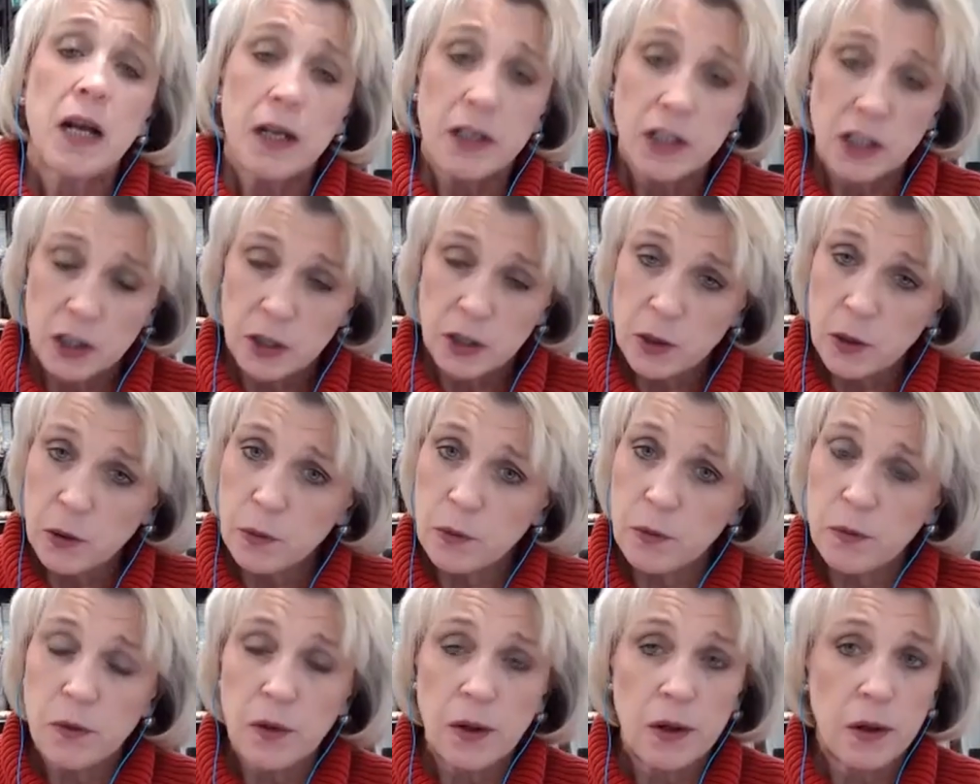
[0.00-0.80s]
you
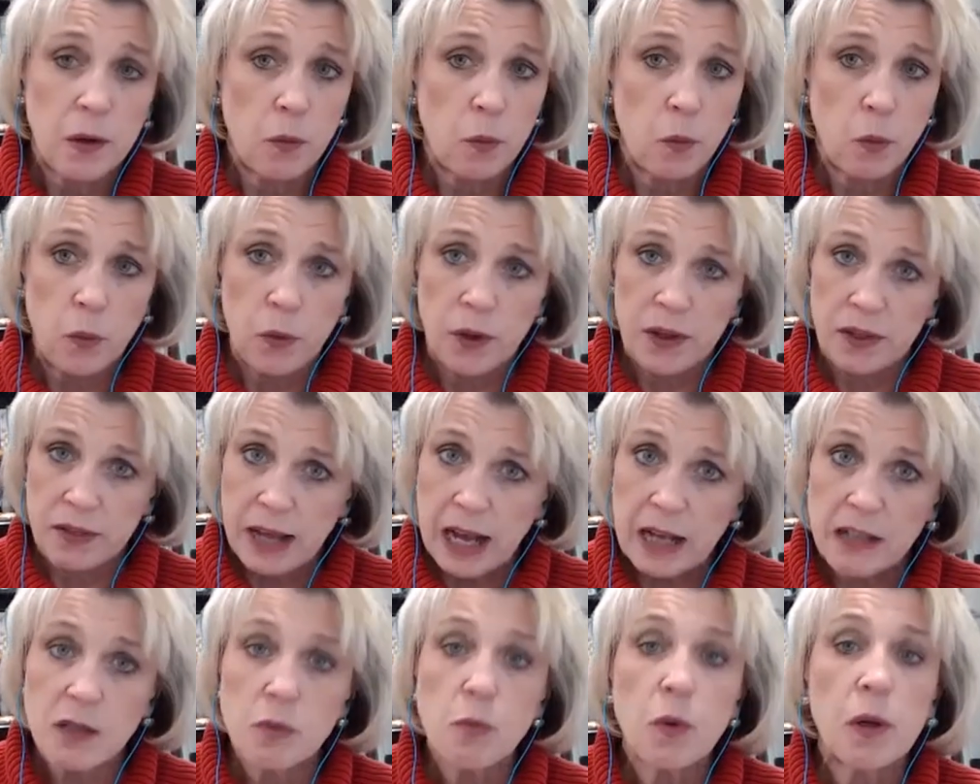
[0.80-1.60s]
know,
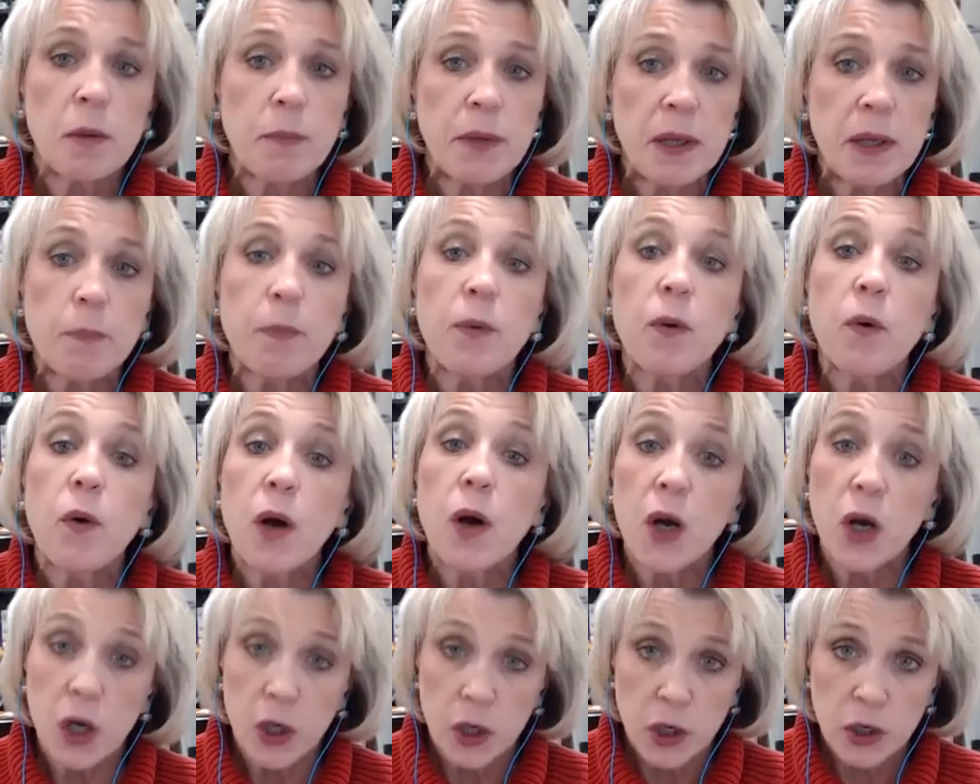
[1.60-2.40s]
that's what people
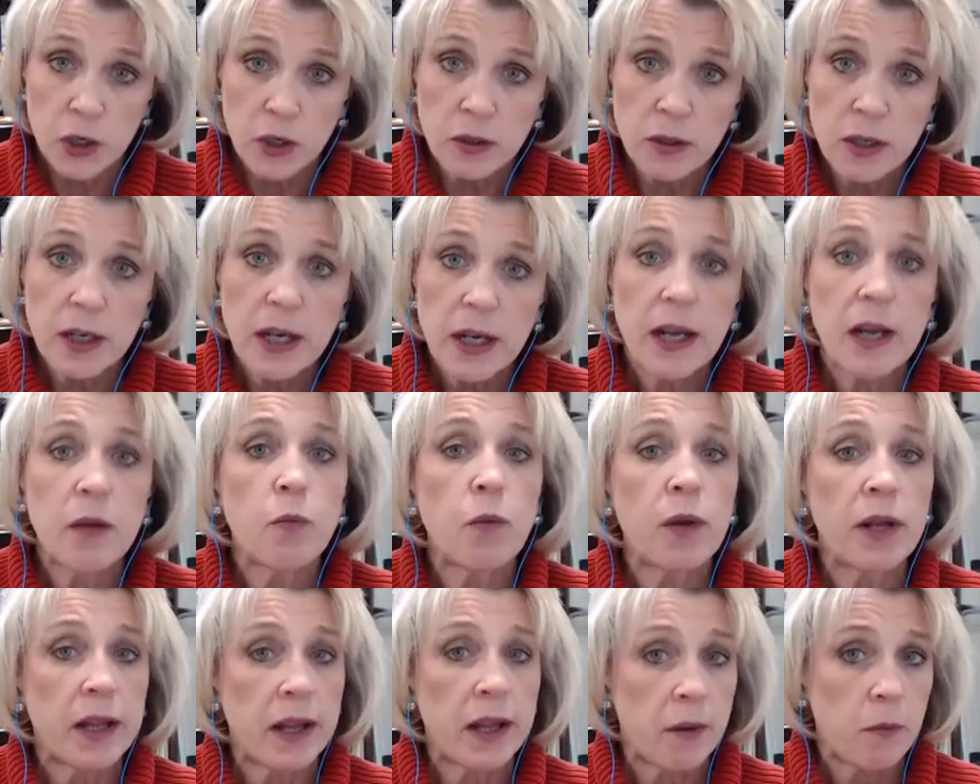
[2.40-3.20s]
heard. And
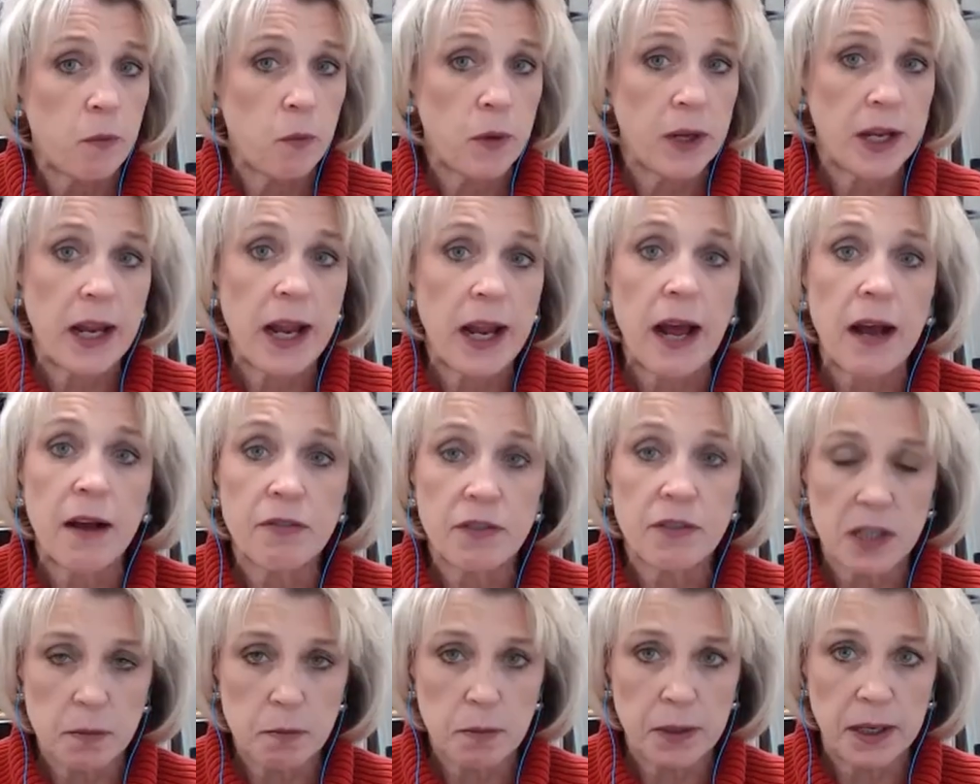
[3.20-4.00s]
we have
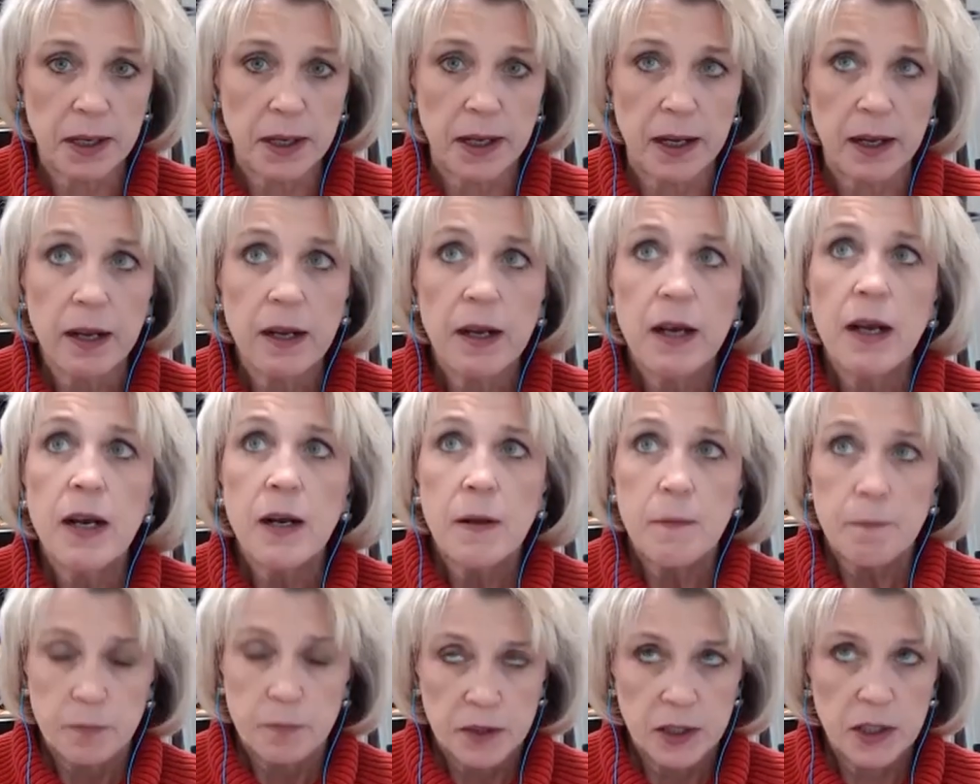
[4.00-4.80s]
to be,
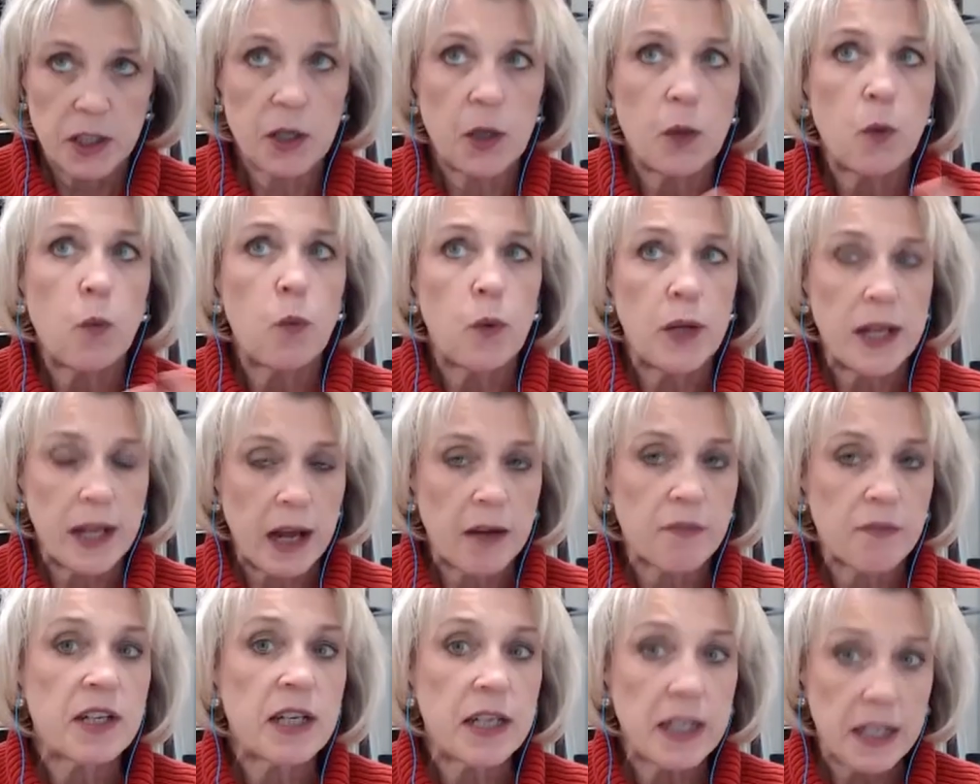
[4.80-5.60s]
you know, we
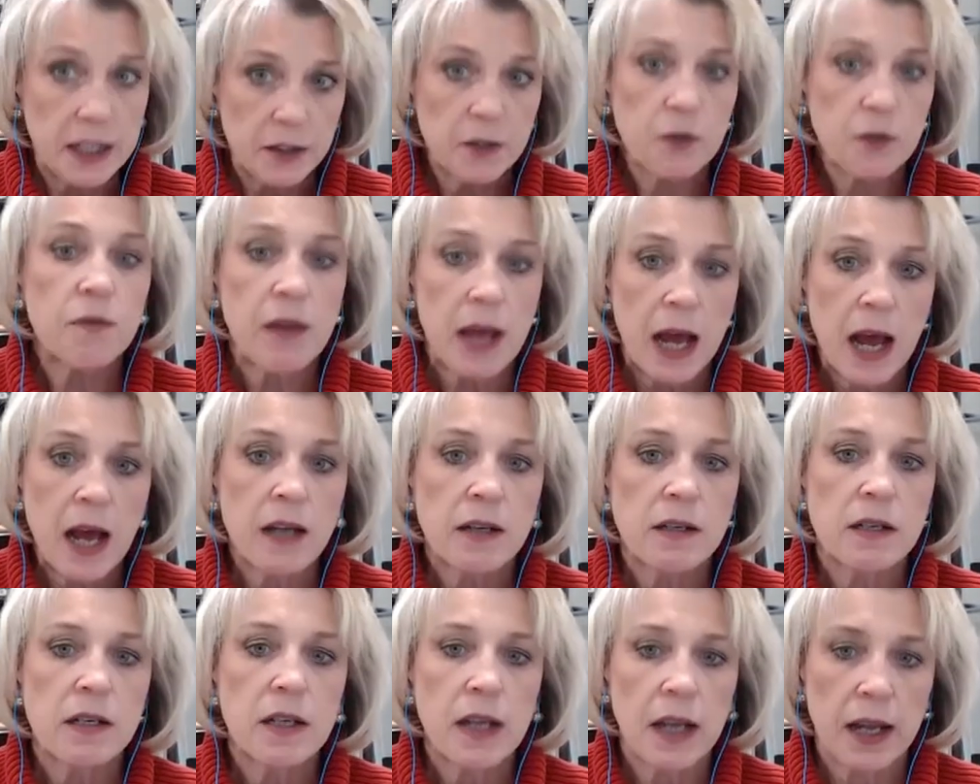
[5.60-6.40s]
have to hear
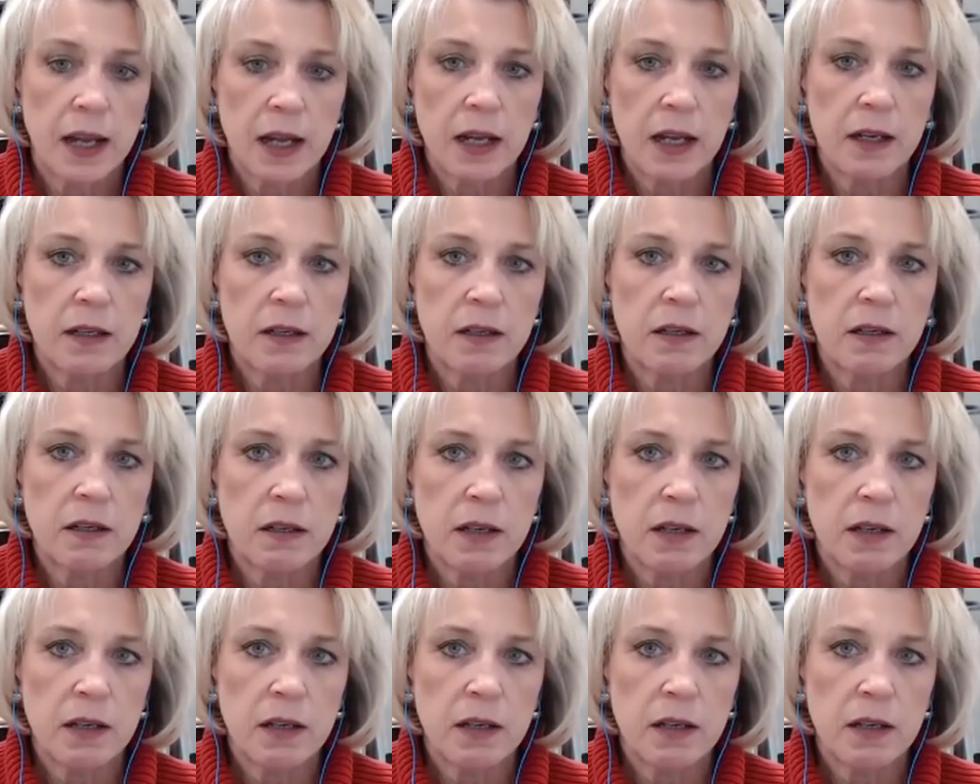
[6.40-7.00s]
that and